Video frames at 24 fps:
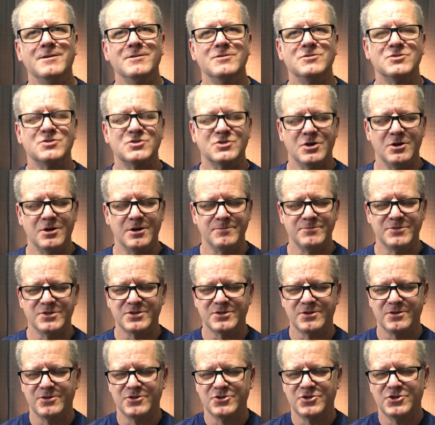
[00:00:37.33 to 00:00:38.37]
So I'm just
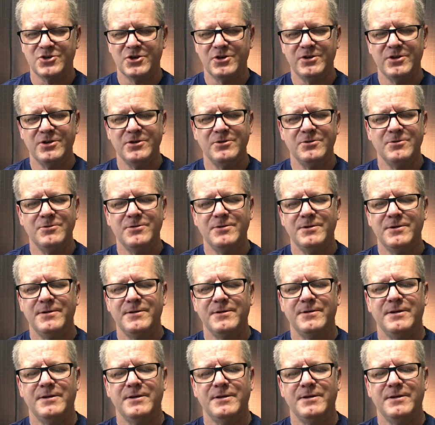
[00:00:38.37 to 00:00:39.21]
going to show you,